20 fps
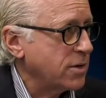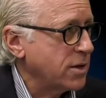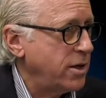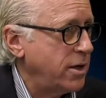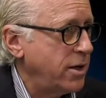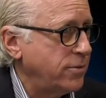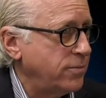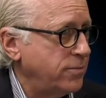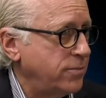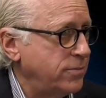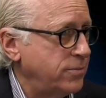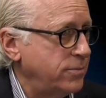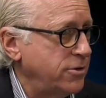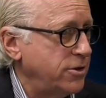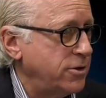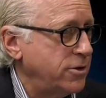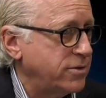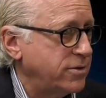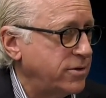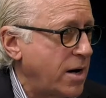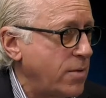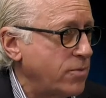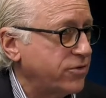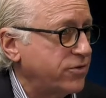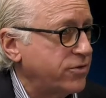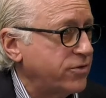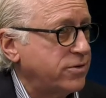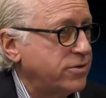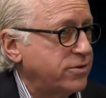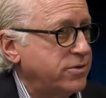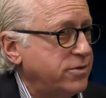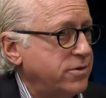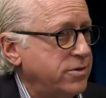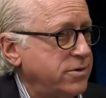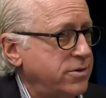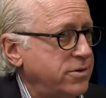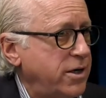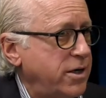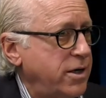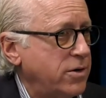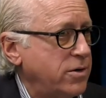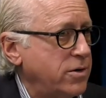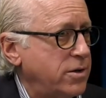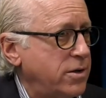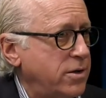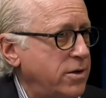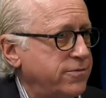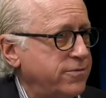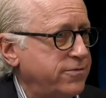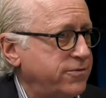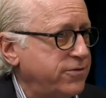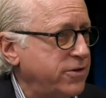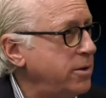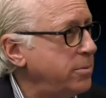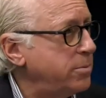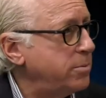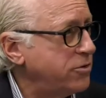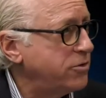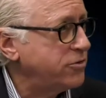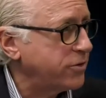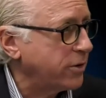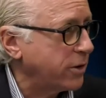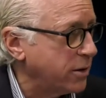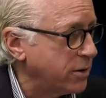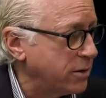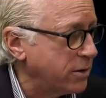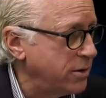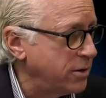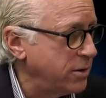And, that was the era of Flint, Michigan,